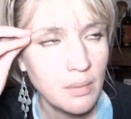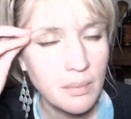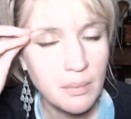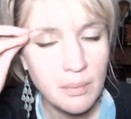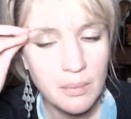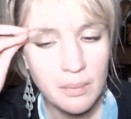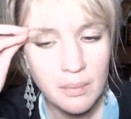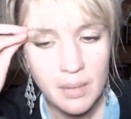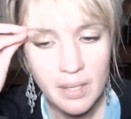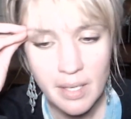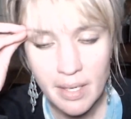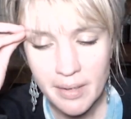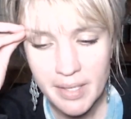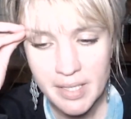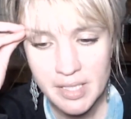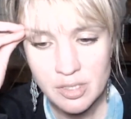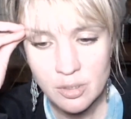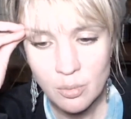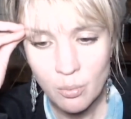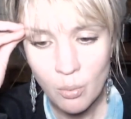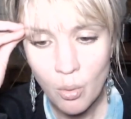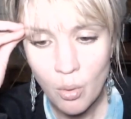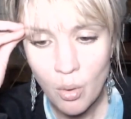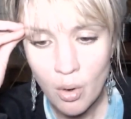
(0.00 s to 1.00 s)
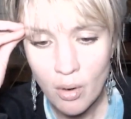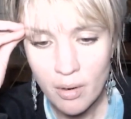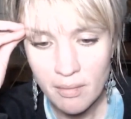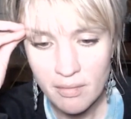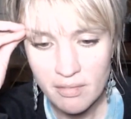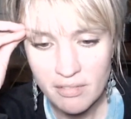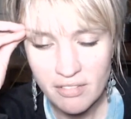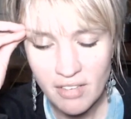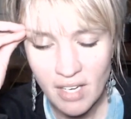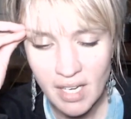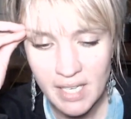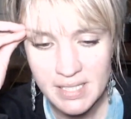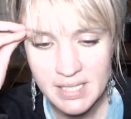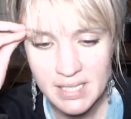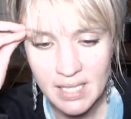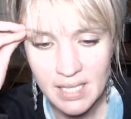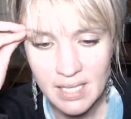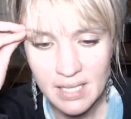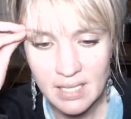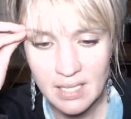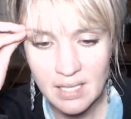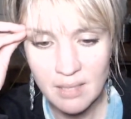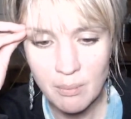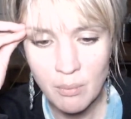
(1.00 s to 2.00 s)
were going to war and
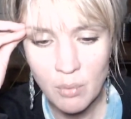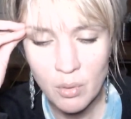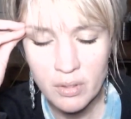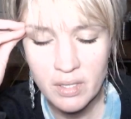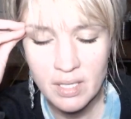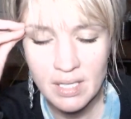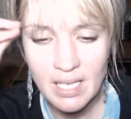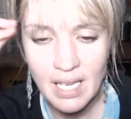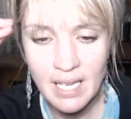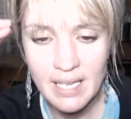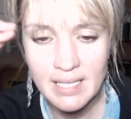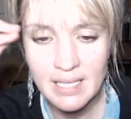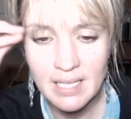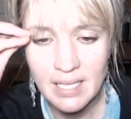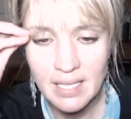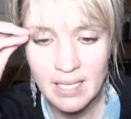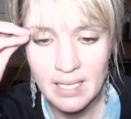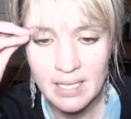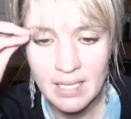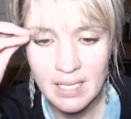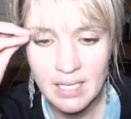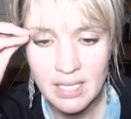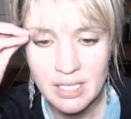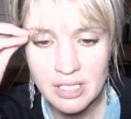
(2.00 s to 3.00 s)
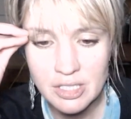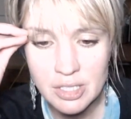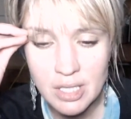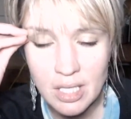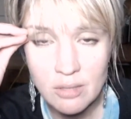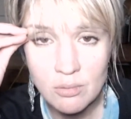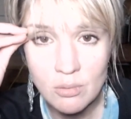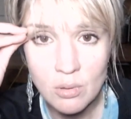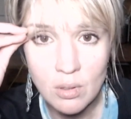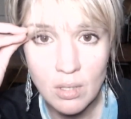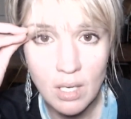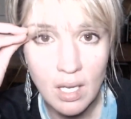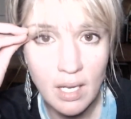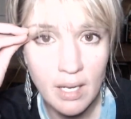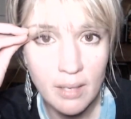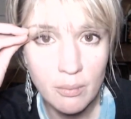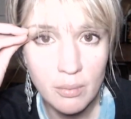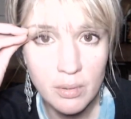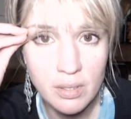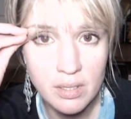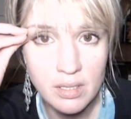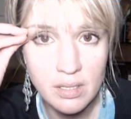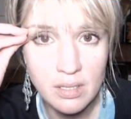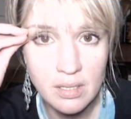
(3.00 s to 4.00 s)
fighting, more than likely in general I
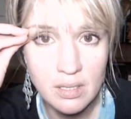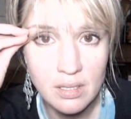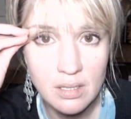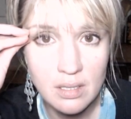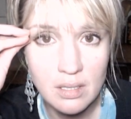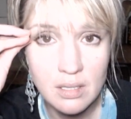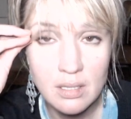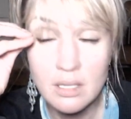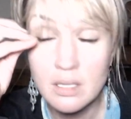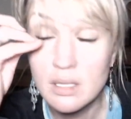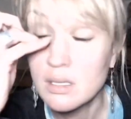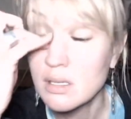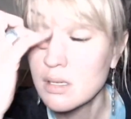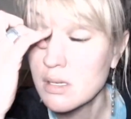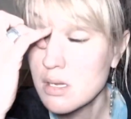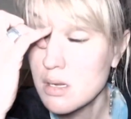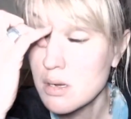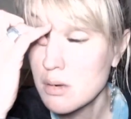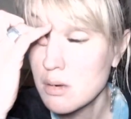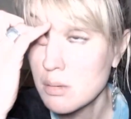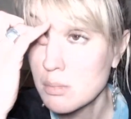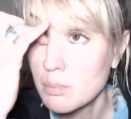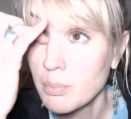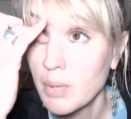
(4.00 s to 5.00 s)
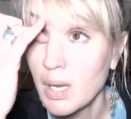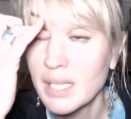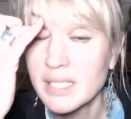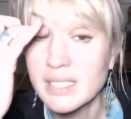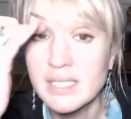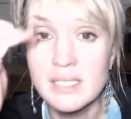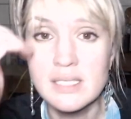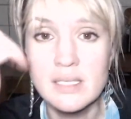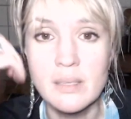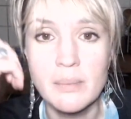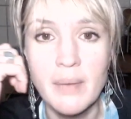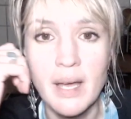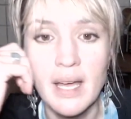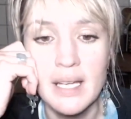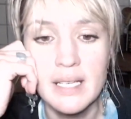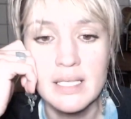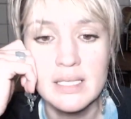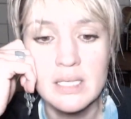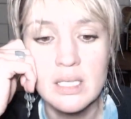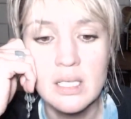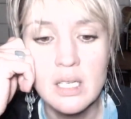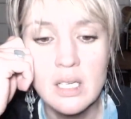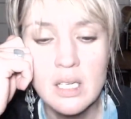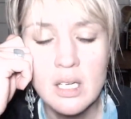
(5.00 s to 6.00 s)
wouldn't
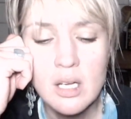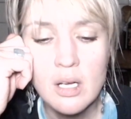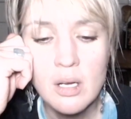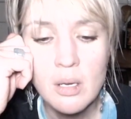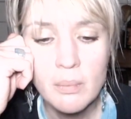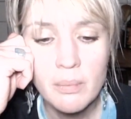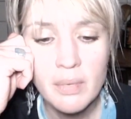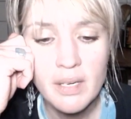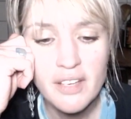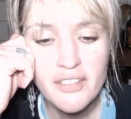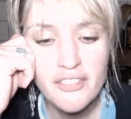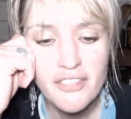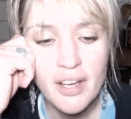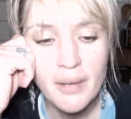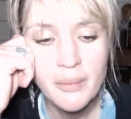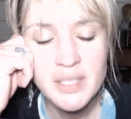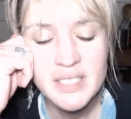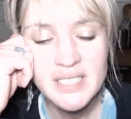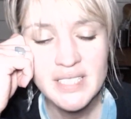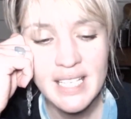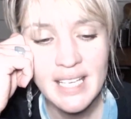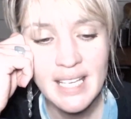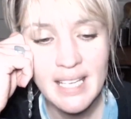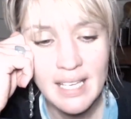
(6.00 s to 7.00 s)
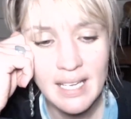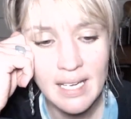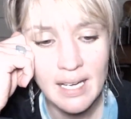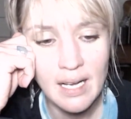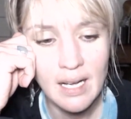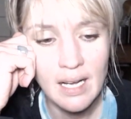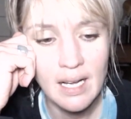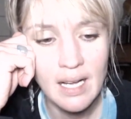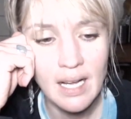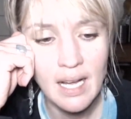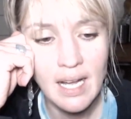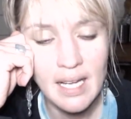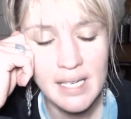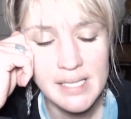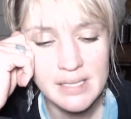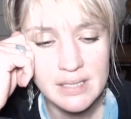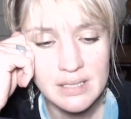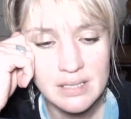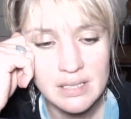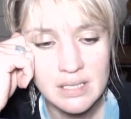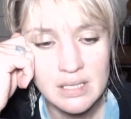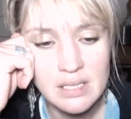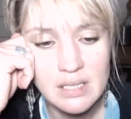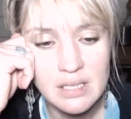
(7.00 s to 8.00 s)
participate. But if I was here
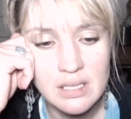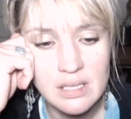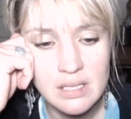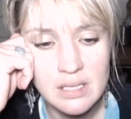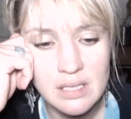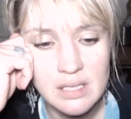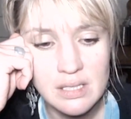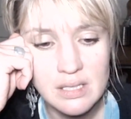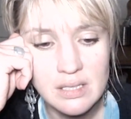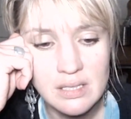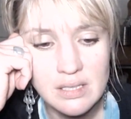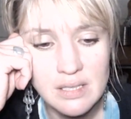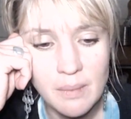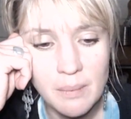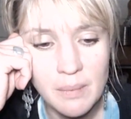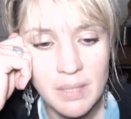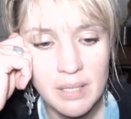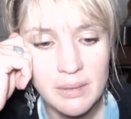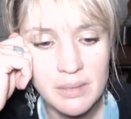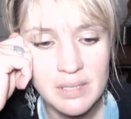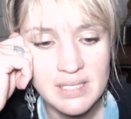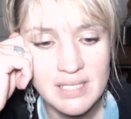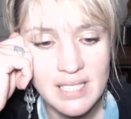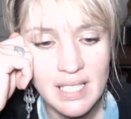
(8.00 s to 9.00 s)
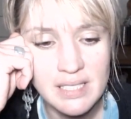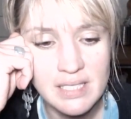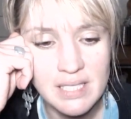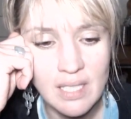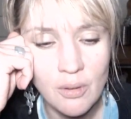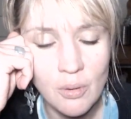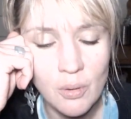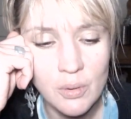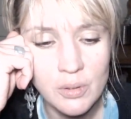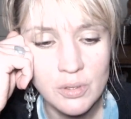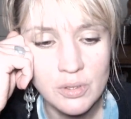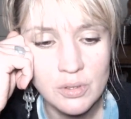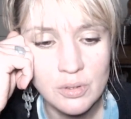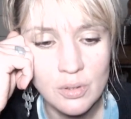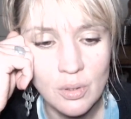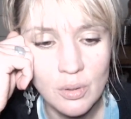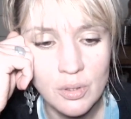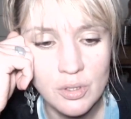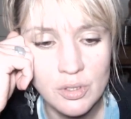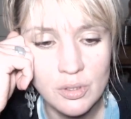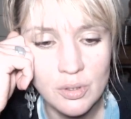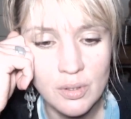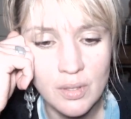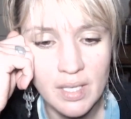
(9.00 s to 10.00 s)
and somebody was, say,
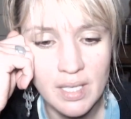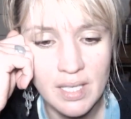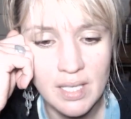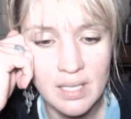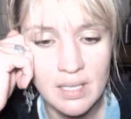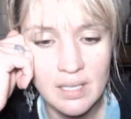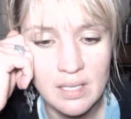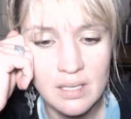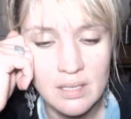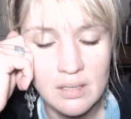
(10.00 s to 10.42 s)
torturing